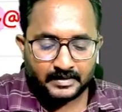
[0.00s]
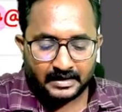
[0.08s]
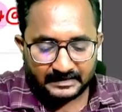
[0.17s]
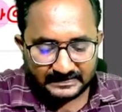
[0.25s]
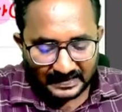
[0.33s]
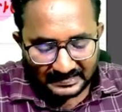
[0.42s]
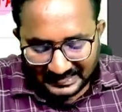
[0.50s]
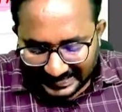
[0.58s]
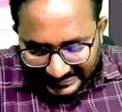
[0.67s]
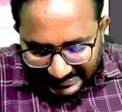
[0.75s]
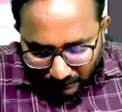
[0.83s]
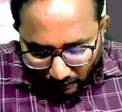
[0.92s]
So this
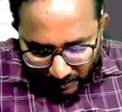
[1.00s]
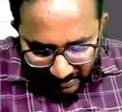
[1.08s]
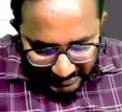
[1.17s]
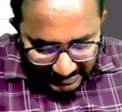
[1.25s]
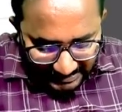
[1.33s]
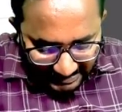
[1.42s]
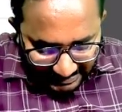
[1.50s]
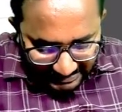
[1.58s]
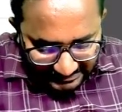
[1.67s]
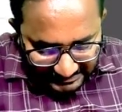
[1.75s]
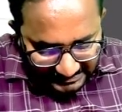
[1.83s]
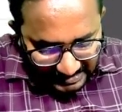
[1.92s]
is only that
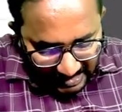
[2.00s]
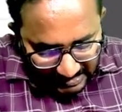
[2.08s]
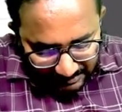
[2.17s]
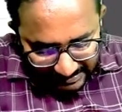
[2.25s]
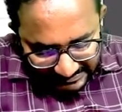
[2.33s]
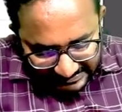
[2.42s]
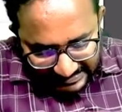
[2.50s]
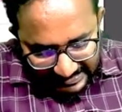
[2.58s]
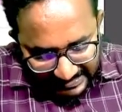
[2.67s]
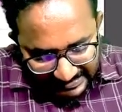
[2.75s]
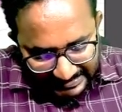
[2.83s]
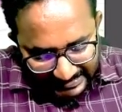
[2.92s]
installments
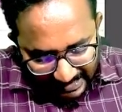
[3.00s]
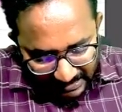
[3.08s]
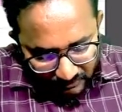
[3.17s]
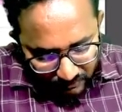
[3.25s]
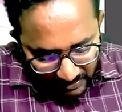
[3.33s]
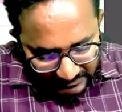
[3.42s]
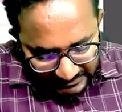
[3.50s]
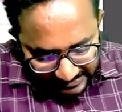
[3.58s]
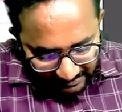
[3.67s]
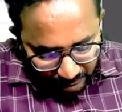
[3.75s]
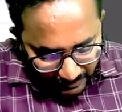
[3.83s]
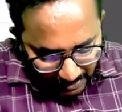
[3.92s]
related advance
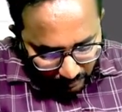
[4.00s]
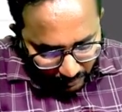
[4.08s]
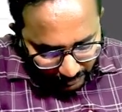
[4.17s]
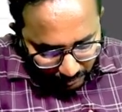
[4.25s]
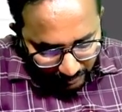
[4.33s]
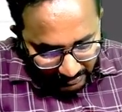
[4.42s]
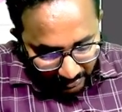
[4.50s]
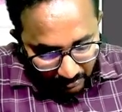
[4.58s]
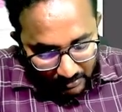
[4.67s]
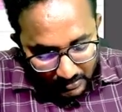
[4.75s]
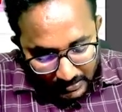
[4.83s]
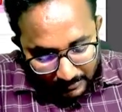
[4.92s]
tax we are going to clear.
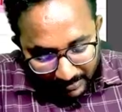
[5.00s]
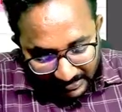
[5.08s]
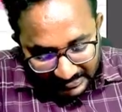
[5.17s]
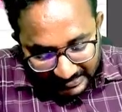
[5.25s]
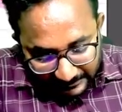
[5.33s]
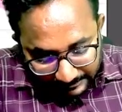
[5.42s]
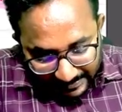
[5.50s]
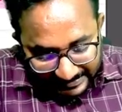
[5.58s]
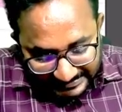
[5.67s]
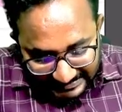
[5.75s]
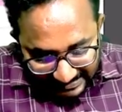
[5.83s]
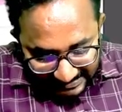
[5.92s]
But these
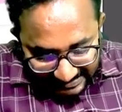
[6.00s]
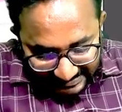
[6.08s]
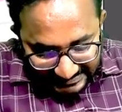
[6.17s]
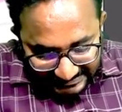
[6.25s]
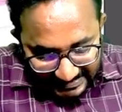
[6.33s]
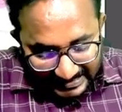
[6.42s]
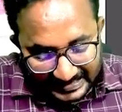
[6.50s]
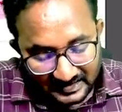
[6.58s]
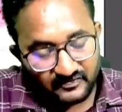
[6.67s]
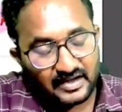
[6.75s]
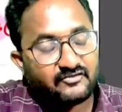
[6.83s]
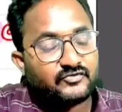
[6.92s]
percentages are
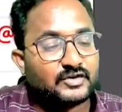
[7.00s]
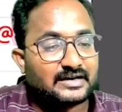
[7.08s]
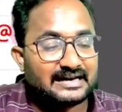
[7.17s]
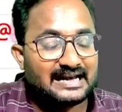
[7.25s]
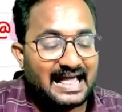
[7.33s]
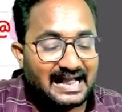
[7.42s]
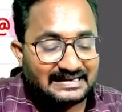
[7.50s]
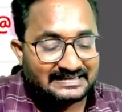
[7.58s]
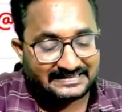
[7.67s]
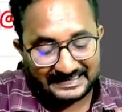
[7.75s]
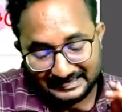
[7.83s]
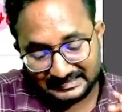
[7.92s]
given for
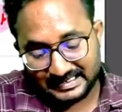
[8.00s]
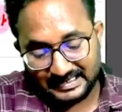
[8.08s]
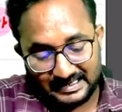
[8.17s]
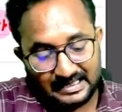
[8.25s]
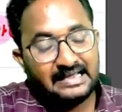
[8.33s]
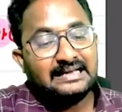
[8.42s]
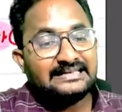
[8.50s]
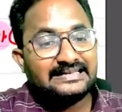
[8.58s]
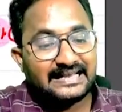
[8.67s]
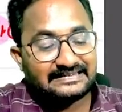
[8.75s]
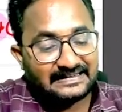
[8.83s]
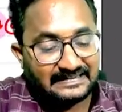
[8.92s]
relaxing the
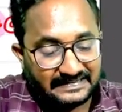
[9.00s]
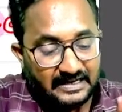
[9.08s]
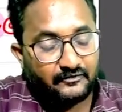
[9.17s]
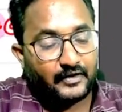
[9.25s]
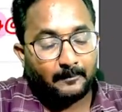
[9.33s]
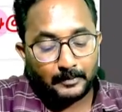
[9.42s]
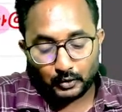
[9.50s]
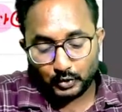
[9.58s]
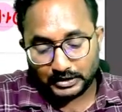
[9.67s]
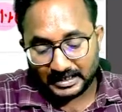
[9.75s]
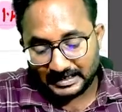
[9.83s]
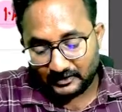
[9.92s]
SSC from
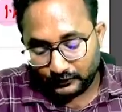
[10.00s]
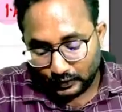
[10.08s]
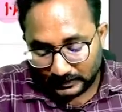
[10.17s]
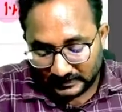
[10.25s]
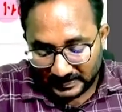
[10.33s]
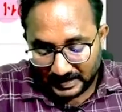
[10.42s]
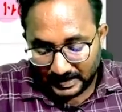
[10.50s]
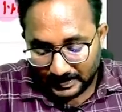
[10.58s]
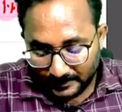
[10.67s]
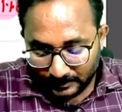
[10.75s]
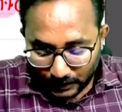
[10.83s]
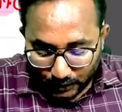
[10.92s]

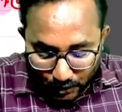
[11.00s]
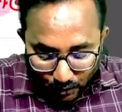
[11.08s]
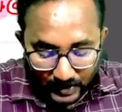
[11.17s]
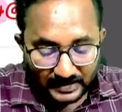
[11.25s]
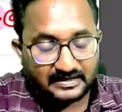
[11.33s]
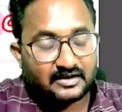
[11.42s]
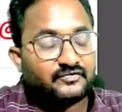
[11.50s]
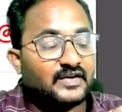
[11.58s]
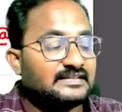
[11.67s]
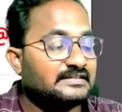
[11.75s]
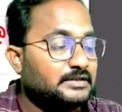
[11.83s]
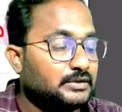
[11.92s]
234C during the
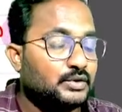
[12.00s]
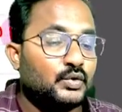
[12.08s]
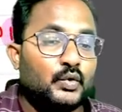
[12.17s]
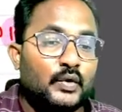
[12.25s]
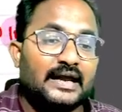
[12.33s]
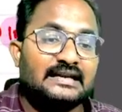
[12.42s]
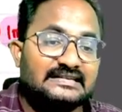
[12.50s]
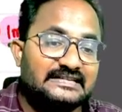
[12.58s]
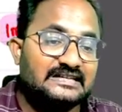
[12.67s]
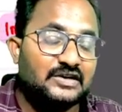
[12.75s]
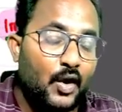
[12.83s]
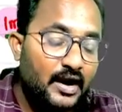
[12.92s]
first two
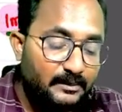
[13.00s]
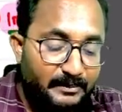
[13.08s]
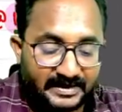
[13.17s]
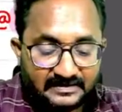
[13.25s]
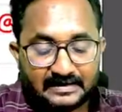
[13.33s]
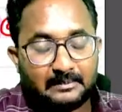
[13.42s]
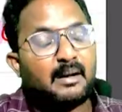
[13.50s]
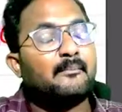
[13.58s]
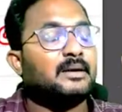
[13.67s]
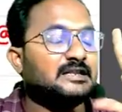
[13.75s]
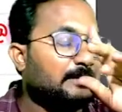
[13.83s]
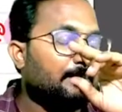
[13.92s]
installments. Remember
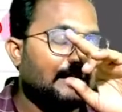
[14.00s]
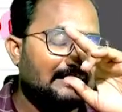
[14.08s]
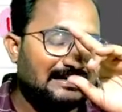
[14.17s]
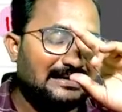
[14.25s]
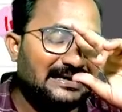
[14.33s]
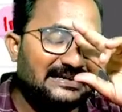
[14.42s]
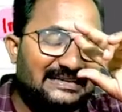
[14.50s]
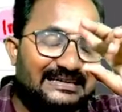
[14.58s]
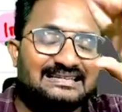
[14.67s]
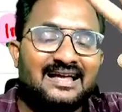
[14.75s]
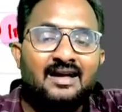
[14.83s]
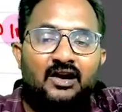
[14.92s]
that percentages
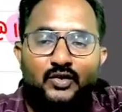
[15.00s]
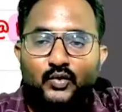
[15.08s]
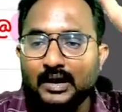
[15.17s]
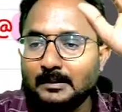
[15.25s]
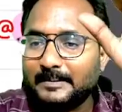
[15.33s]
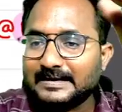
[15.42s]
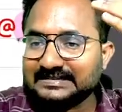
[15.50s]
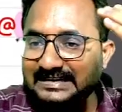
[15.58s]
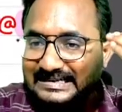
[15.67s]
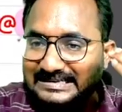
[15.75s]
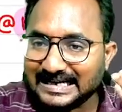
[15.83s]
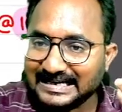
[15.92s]

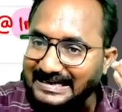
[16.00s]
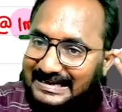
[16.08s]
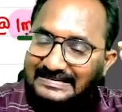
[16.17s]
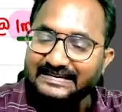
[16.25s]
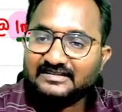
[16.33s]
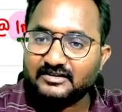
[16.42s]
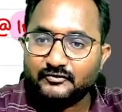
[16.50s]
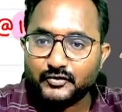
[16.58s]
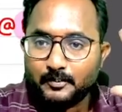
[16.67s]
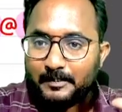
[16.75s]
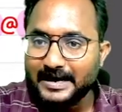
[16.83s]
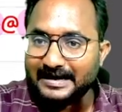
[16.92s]
12%, 36 if you
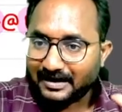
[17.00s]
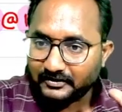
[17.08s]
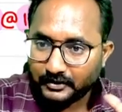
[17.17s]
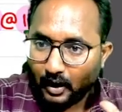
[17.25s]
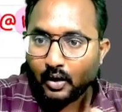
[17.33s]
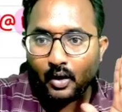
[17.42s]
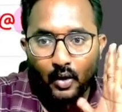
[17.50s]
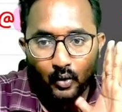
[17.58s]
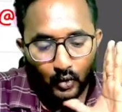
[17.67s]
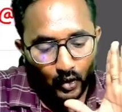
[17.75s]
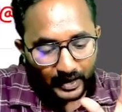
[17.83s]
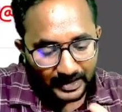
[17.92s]
paid also.
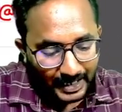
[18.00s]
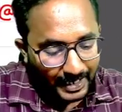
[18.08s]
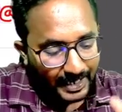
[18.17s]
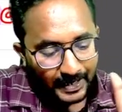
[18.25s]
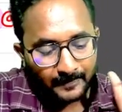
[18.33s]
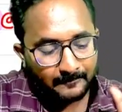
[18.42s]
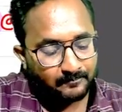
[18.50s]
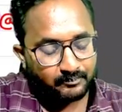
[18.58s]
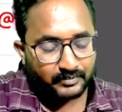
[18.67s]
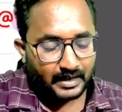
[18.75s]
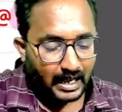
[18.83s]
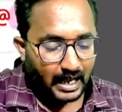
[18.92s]
Okay.
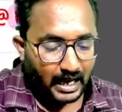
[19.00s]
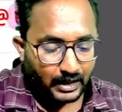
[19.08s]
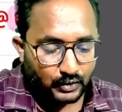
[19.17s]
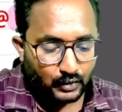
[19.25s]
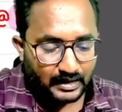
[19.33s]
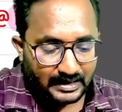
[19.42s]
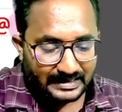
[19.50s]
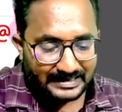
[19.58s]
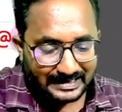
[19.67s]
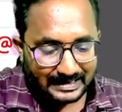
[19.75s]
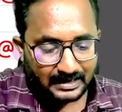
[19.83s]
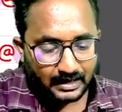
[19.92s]
Are you
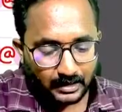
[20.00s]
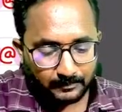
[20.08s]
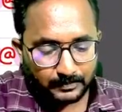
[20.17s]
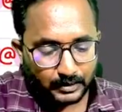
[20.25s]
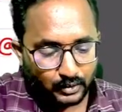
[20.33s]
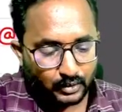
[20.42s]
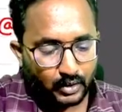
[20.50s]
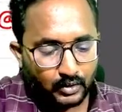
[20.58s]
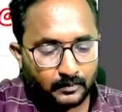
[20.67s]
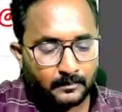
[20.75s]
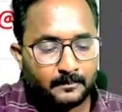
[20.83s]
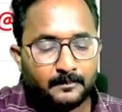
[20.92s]
clear up to now?